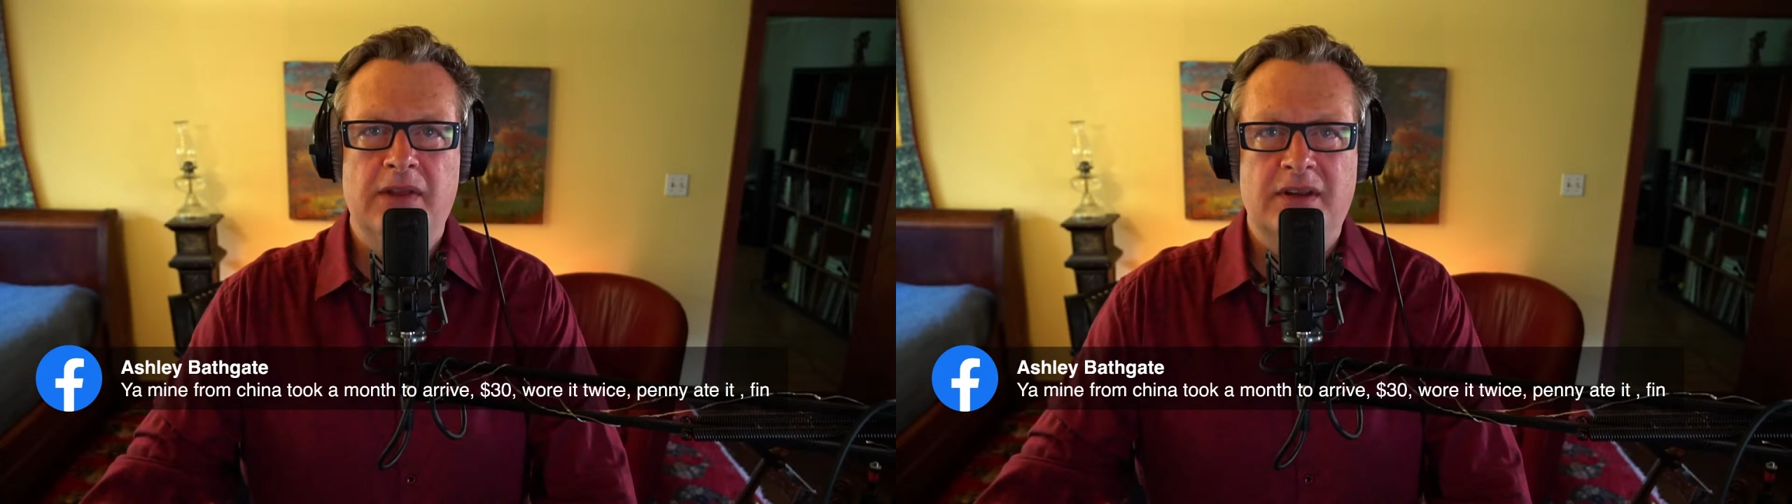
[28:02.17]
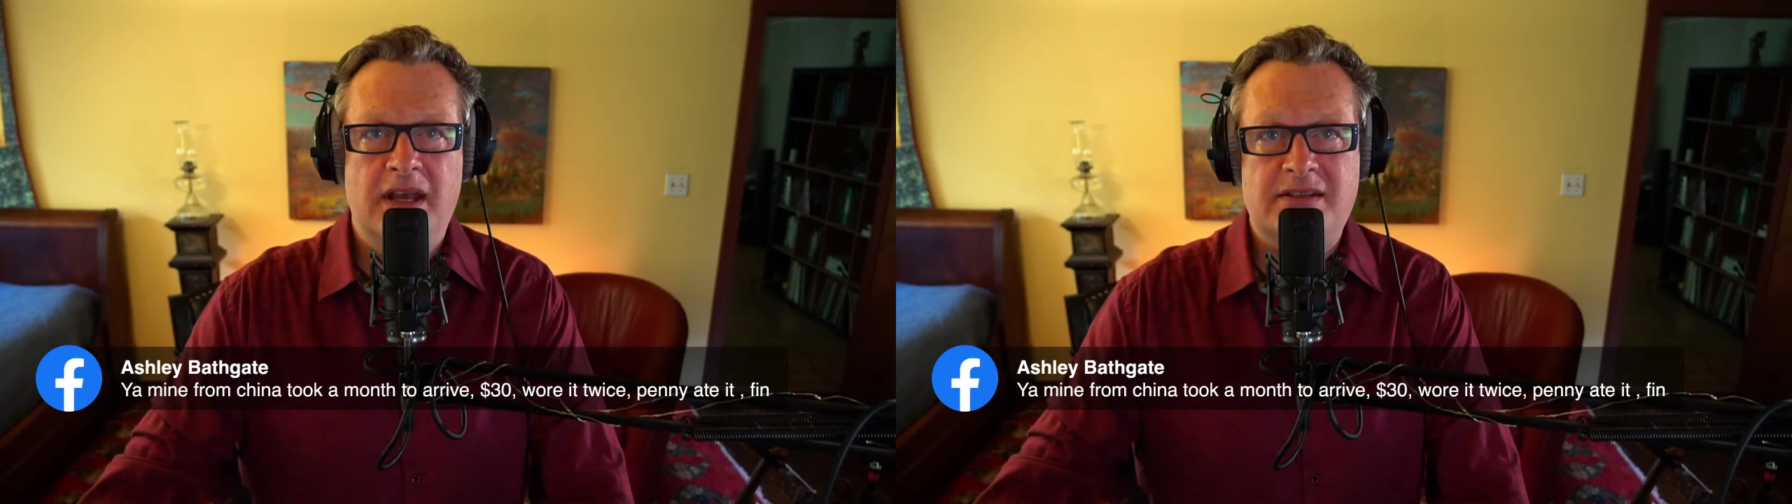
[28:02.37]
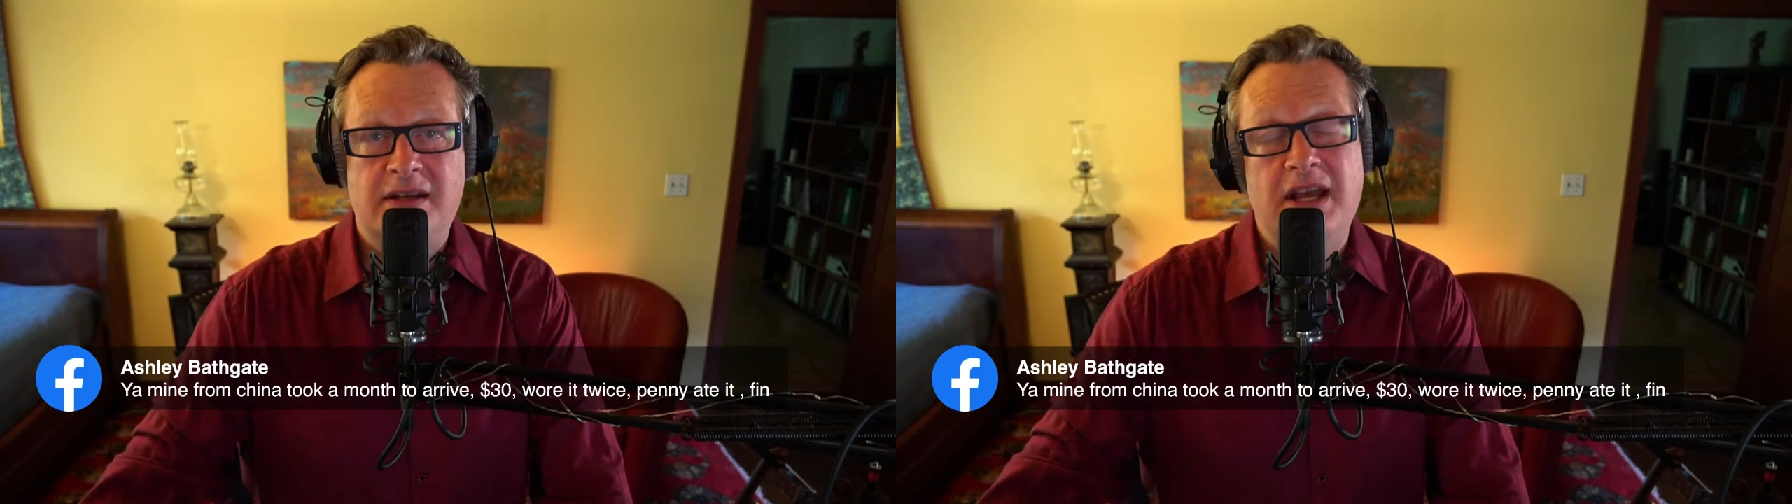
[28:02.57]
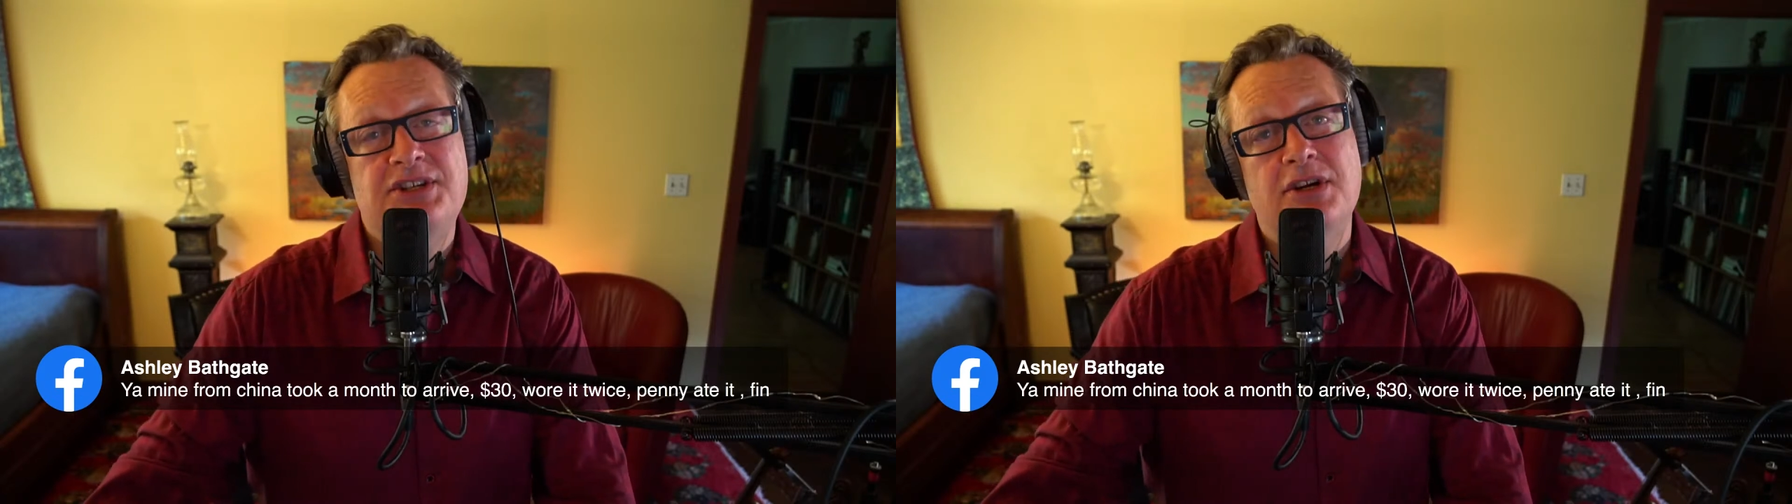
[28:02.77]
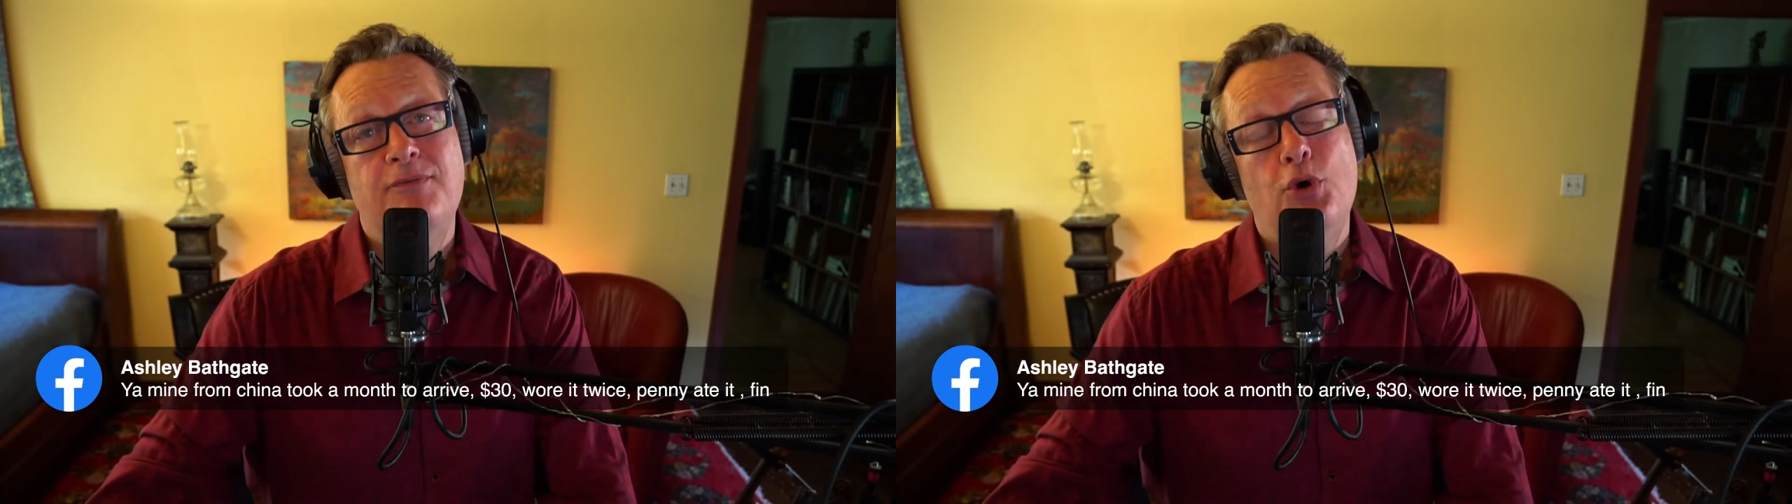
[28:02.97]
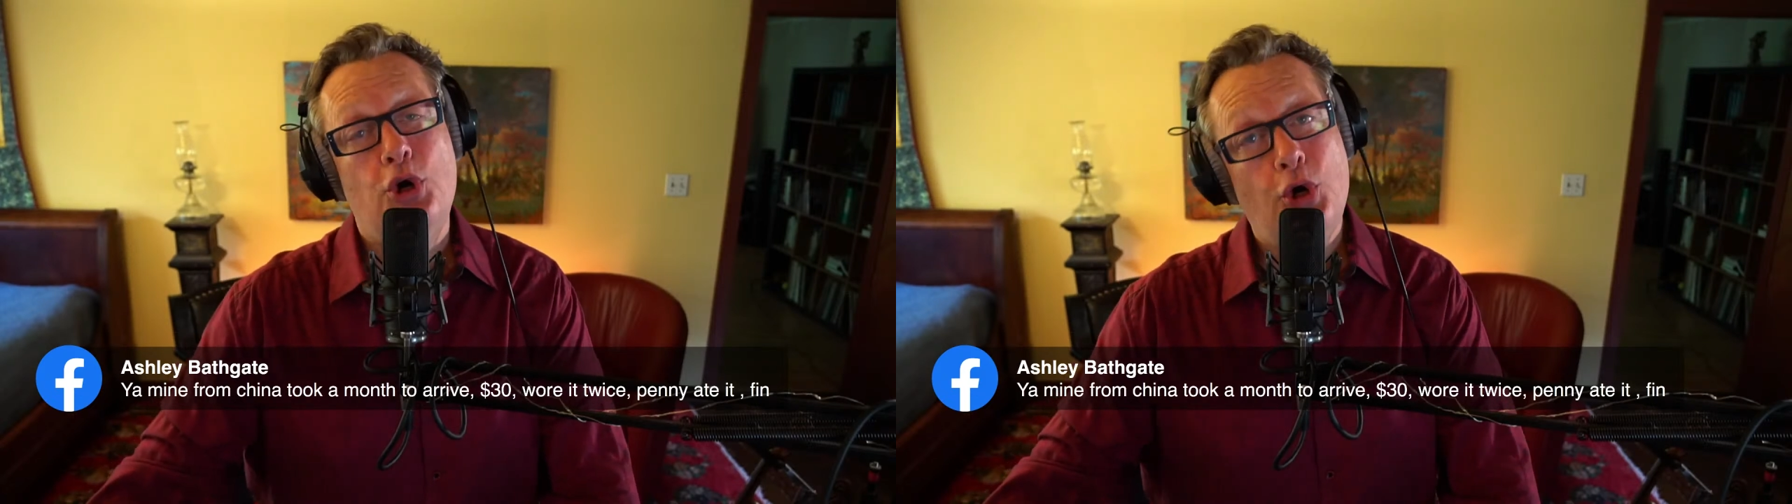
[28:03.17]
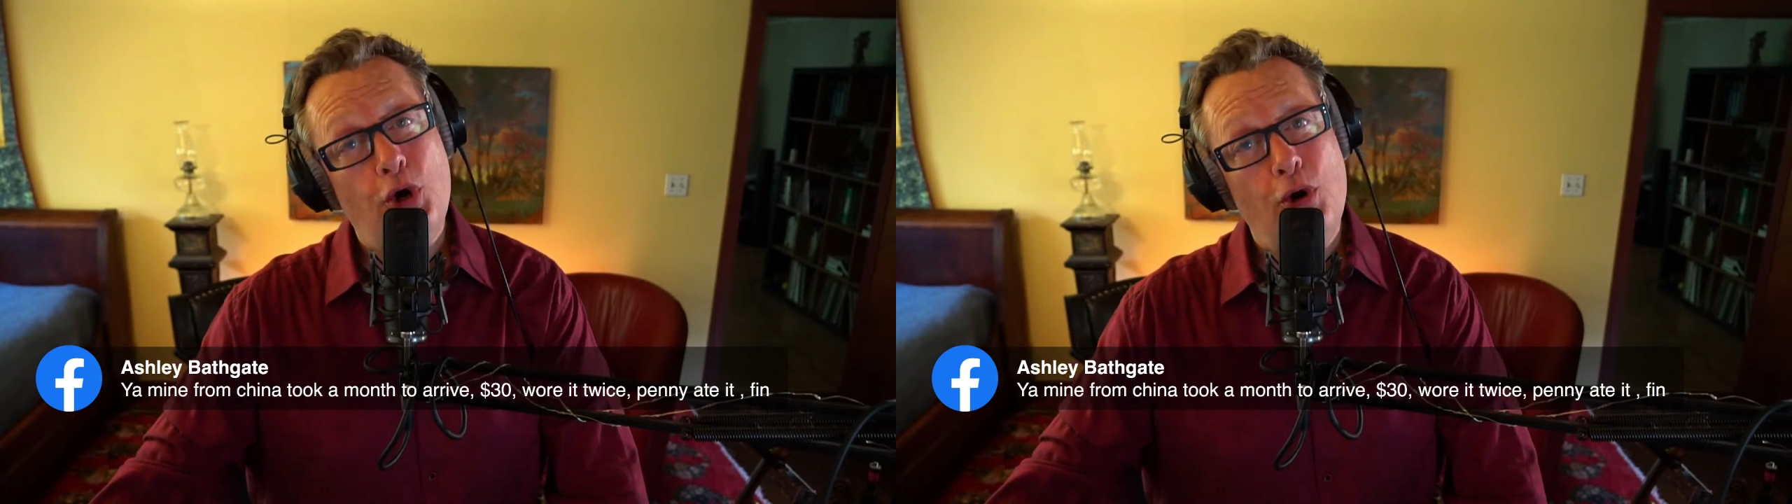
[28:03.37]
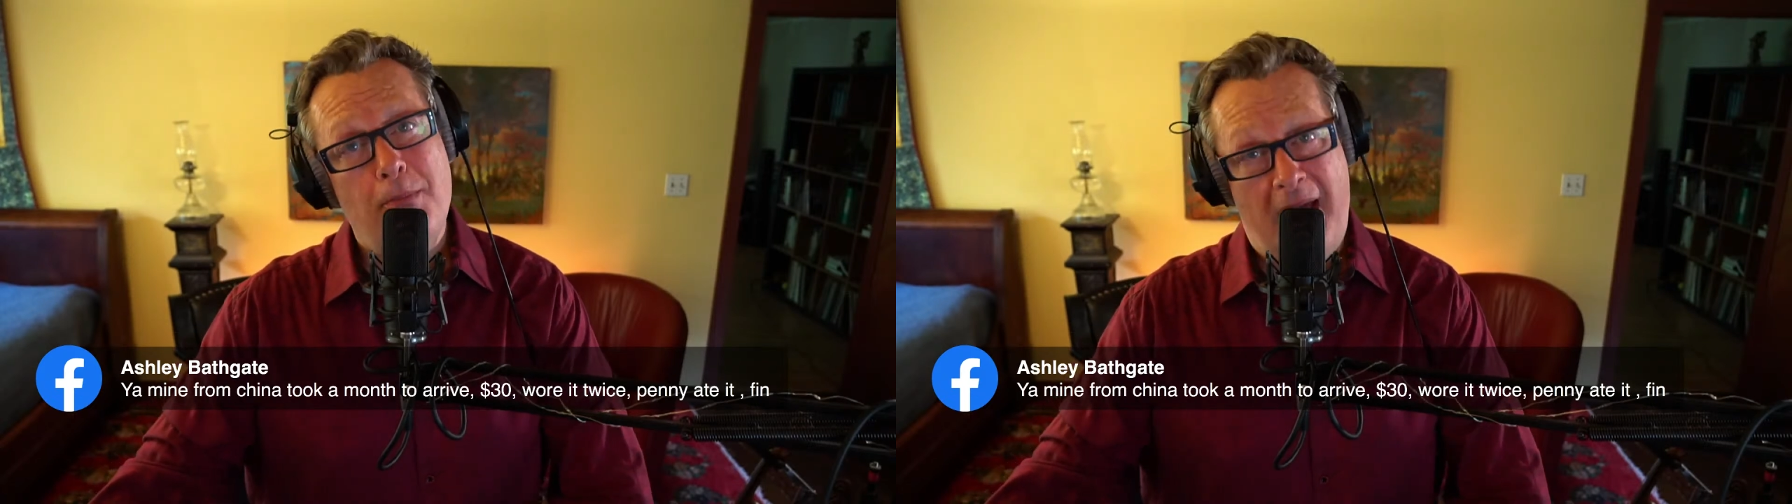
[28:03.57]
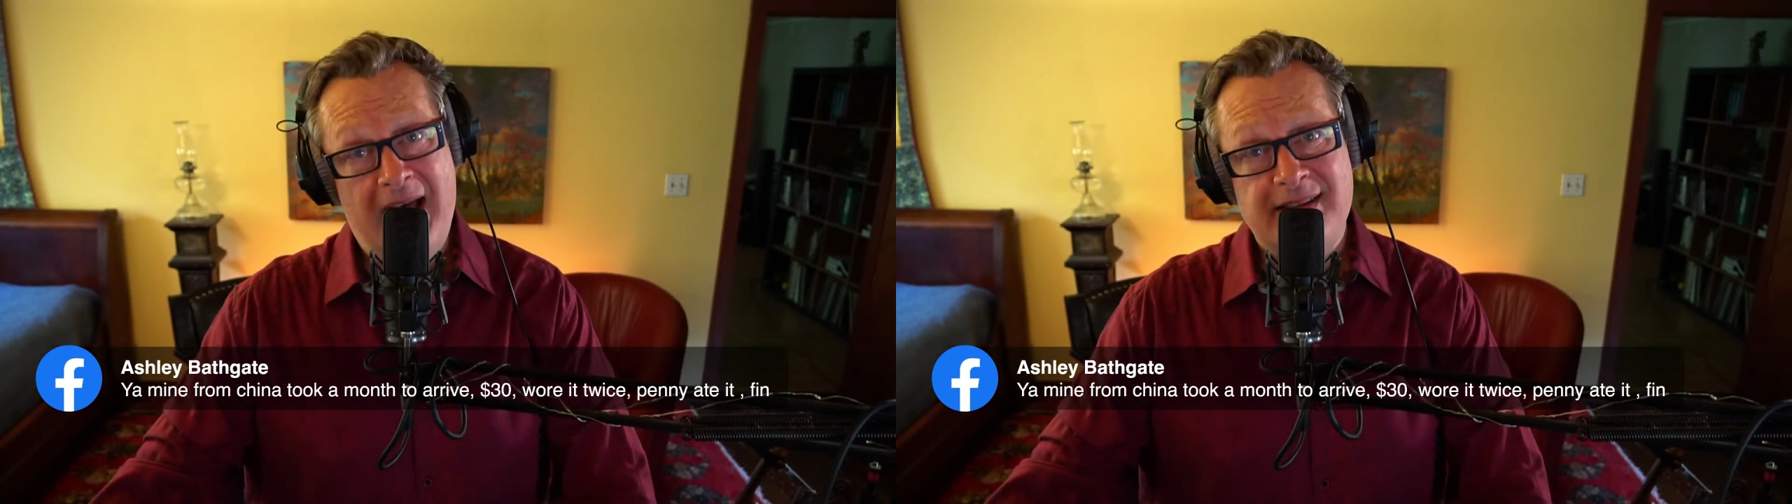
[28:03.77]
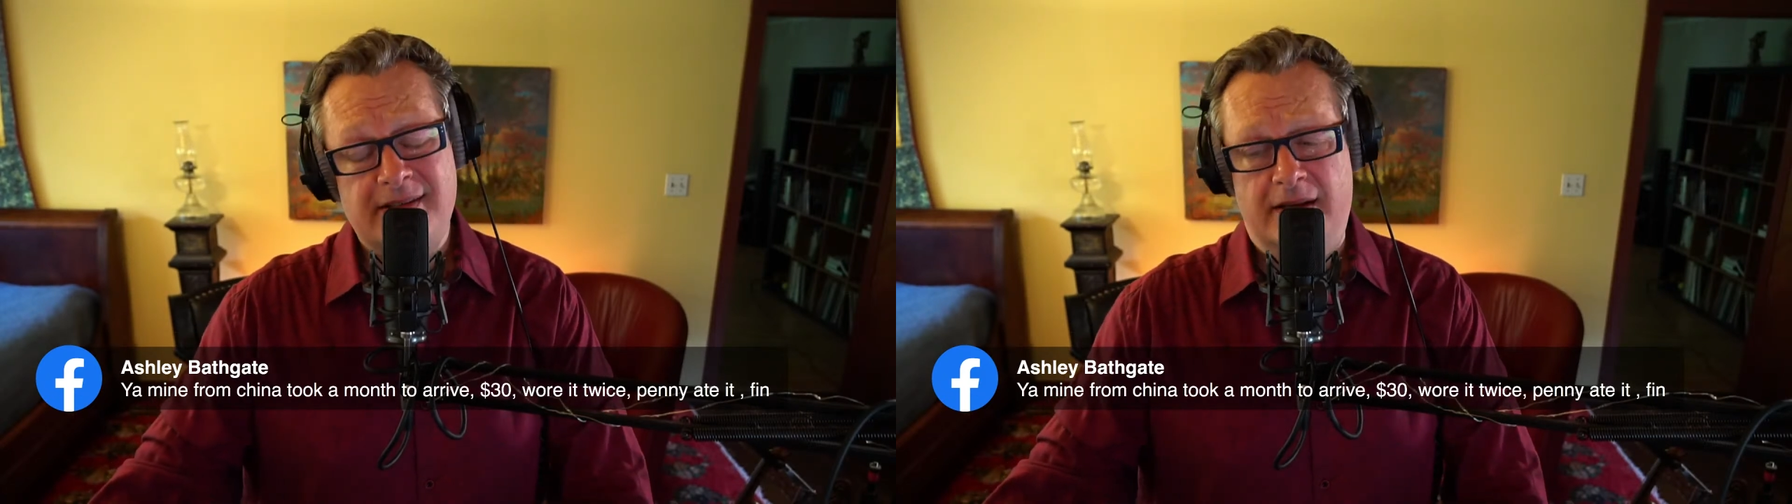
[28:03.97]
being the destination for her
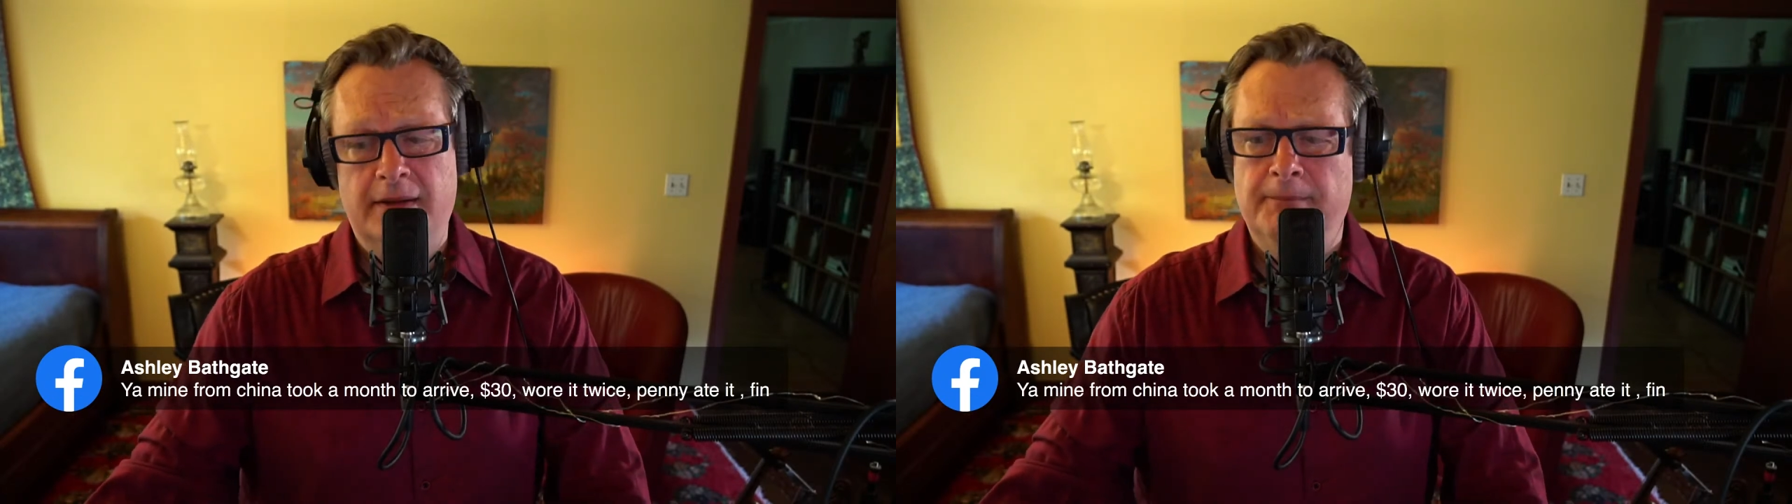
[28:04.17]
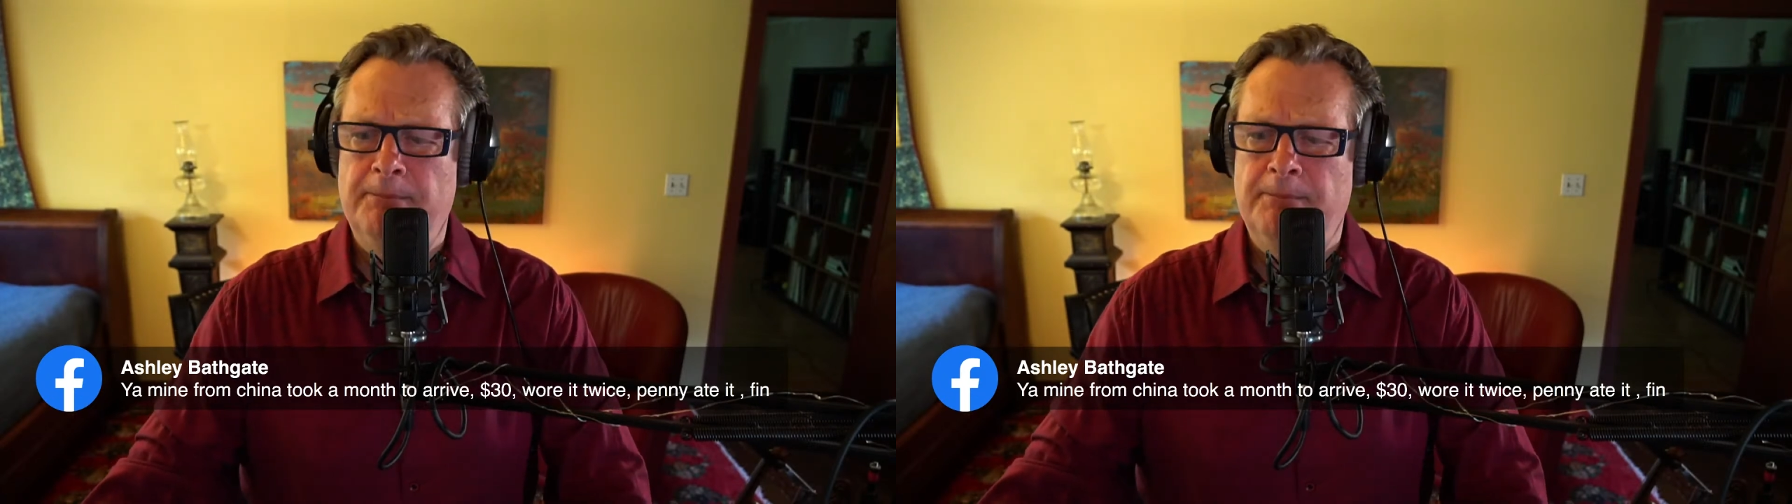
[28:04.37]
mask.